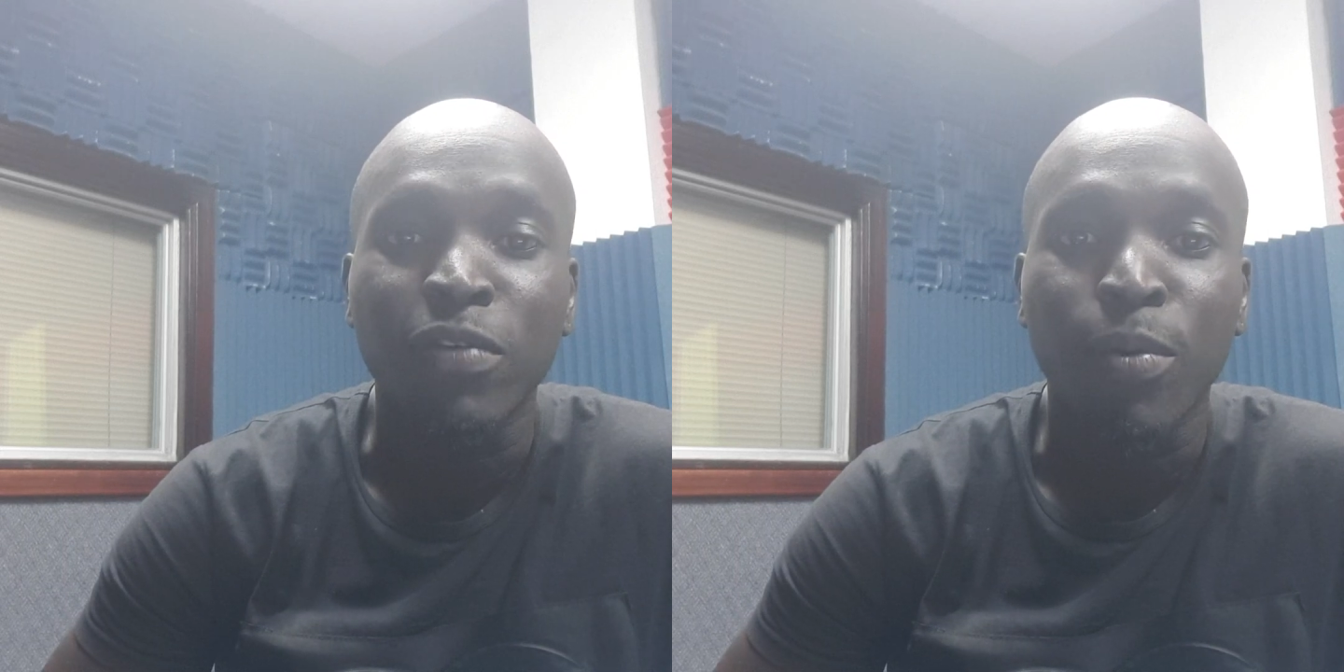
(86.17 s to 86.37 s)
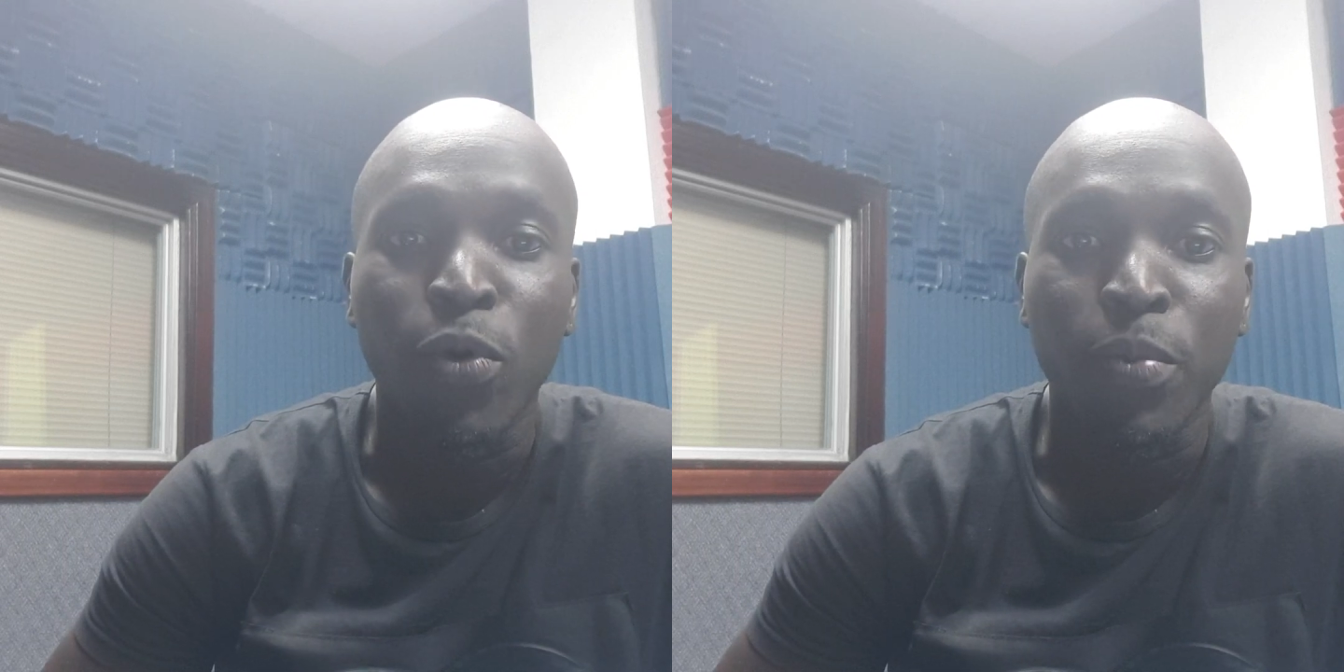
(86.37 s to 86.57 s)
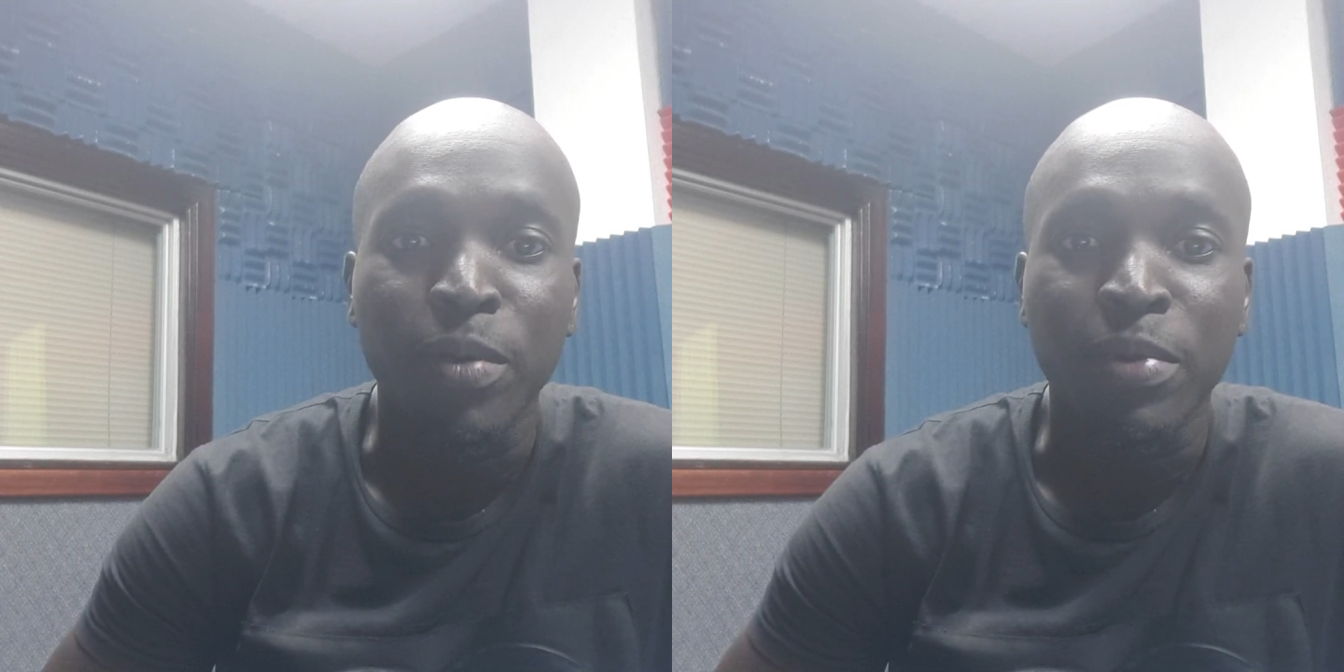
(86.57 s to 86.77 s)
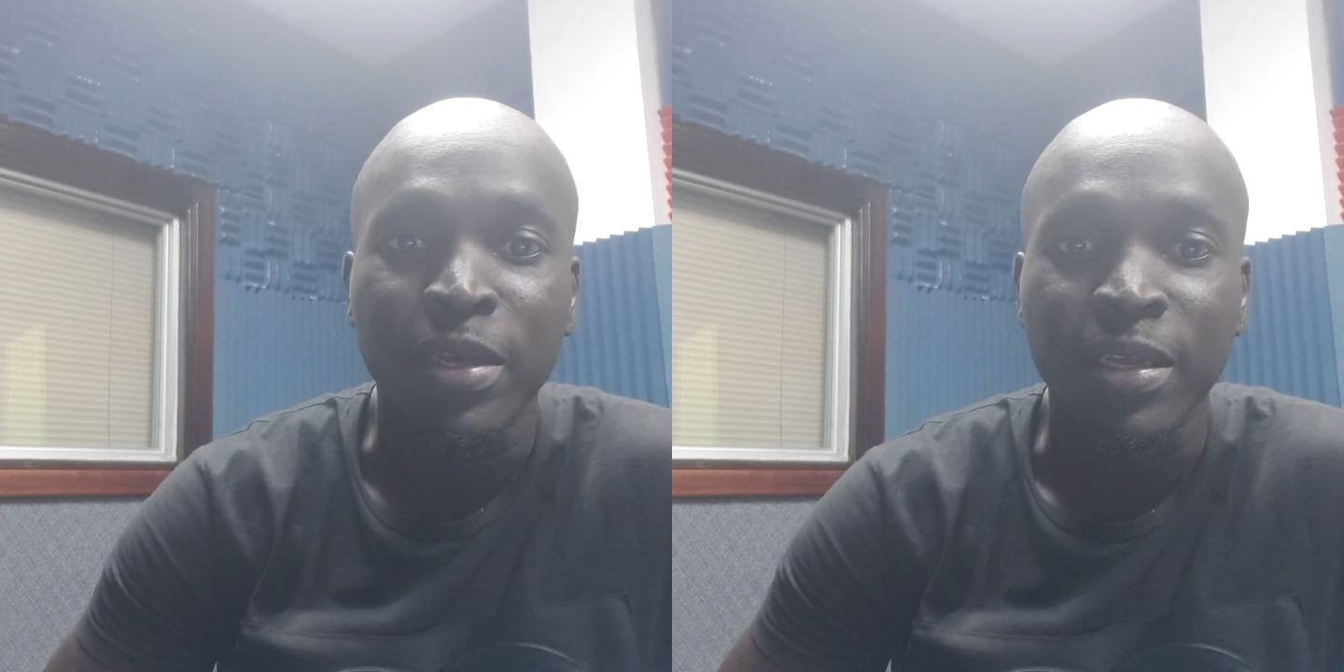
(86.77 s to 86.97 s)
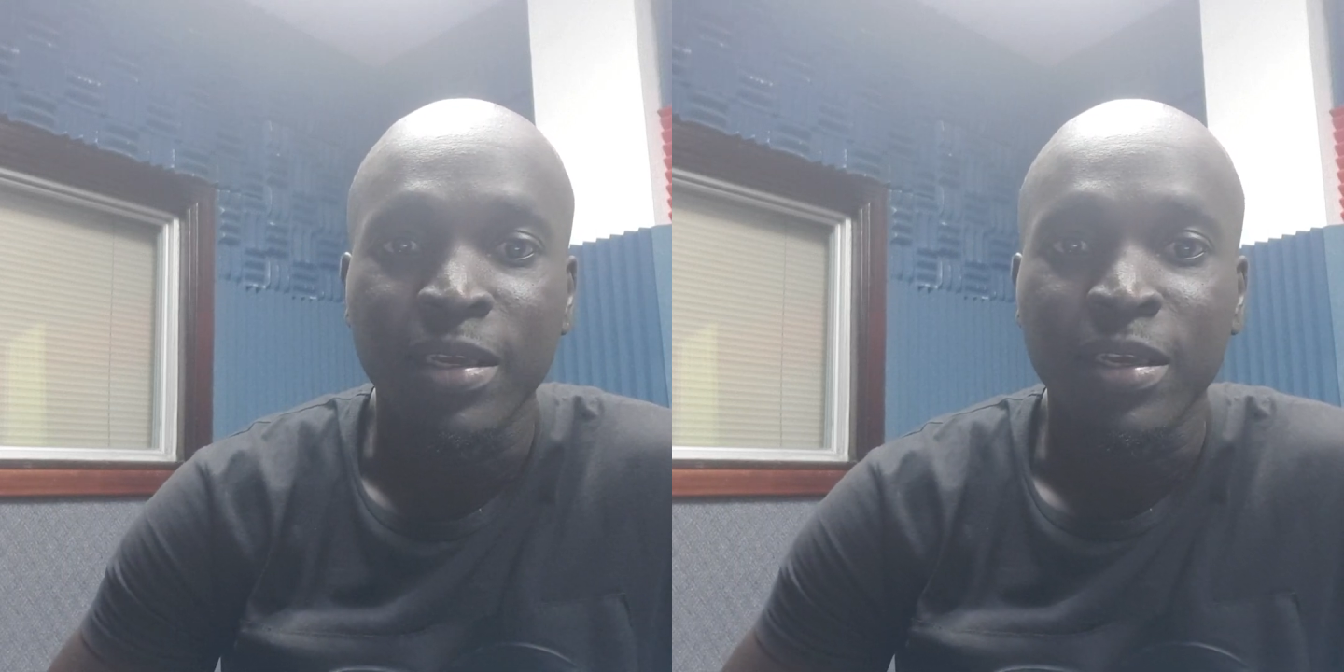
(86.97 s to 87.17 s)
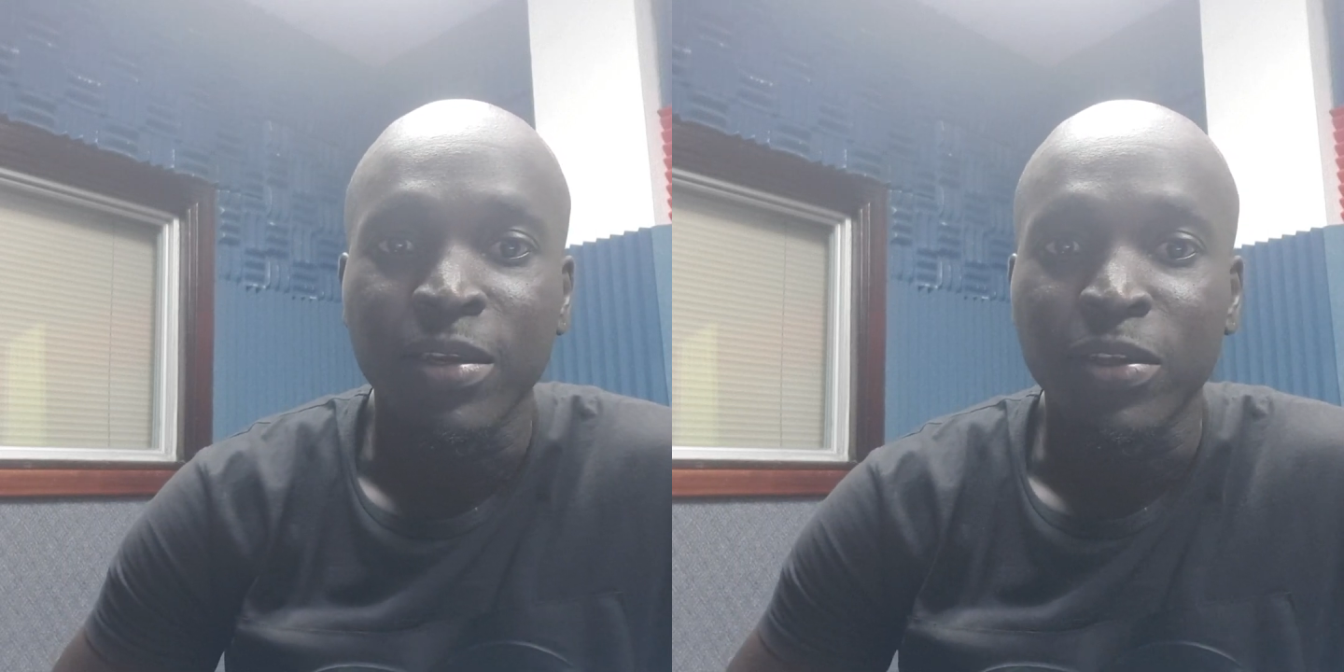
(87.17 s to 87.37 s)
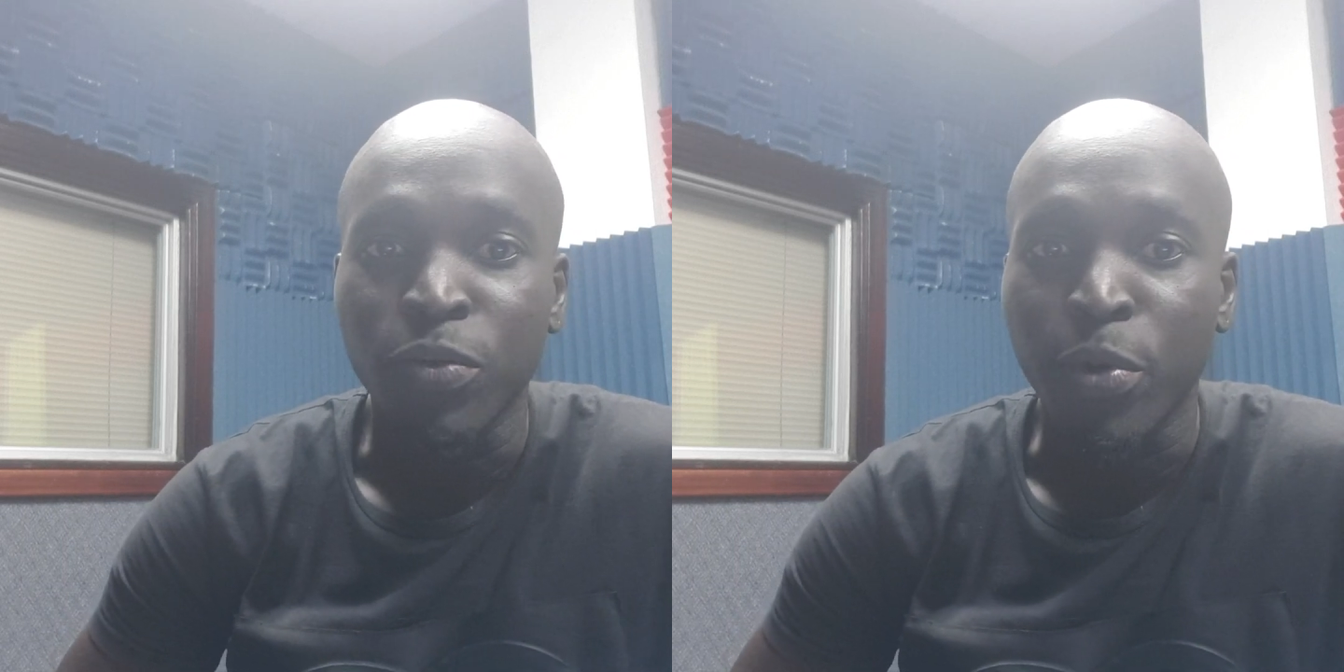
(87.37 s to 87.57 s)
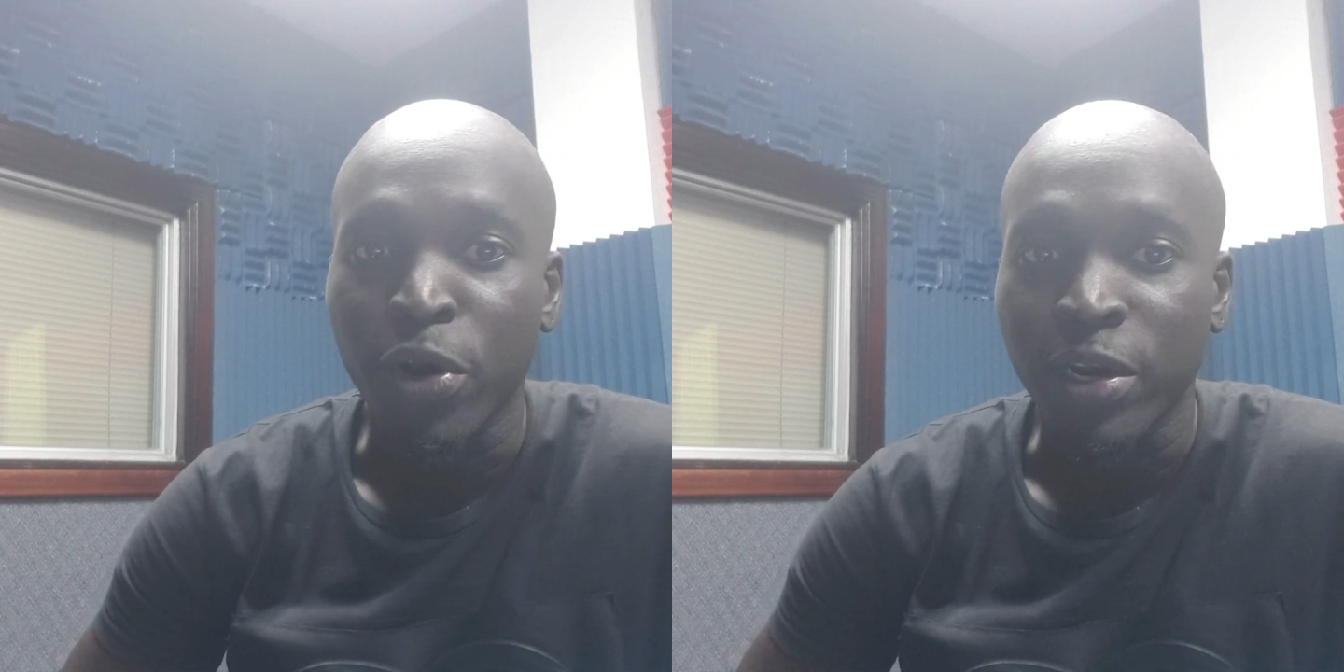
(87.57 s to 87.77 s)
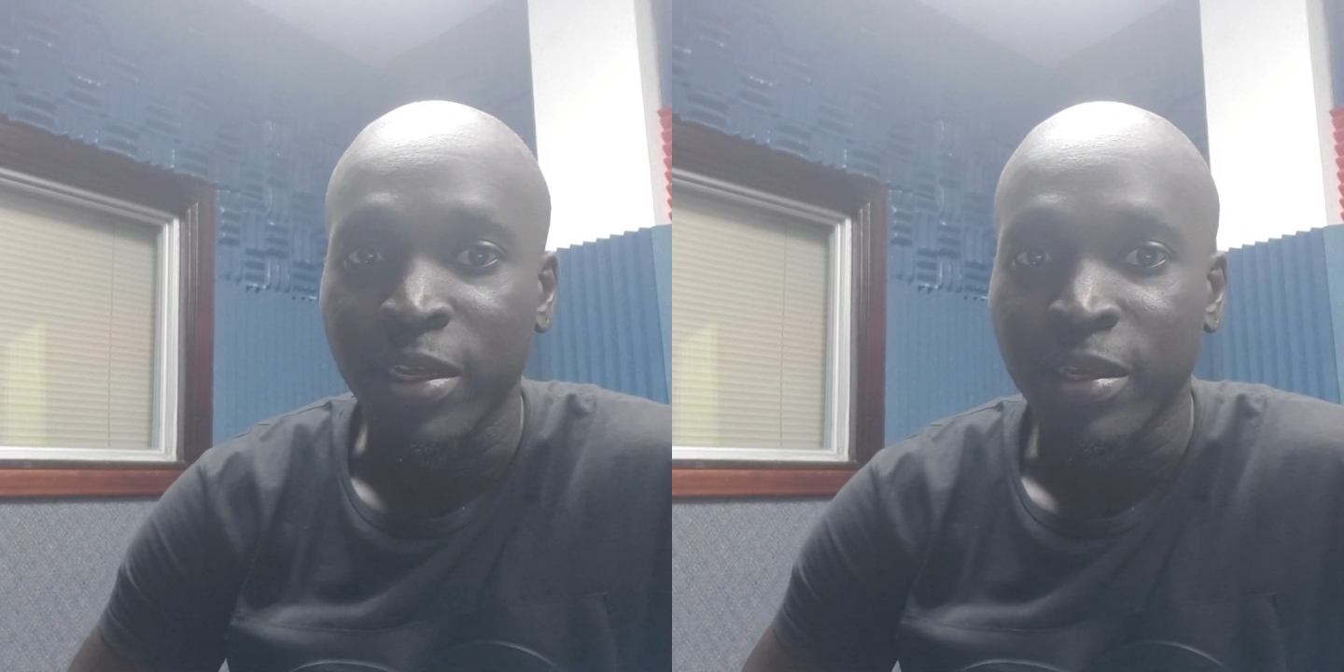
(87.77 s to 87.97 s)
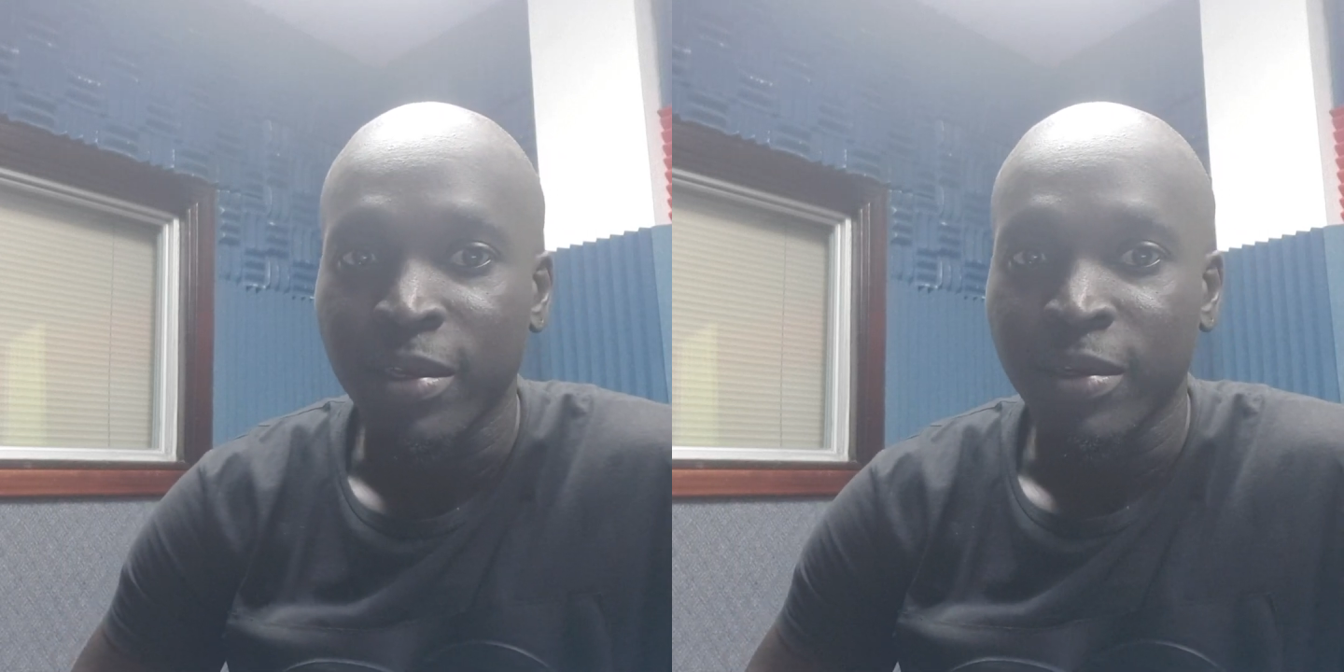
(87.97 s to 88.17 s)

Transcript: from open play to Burnley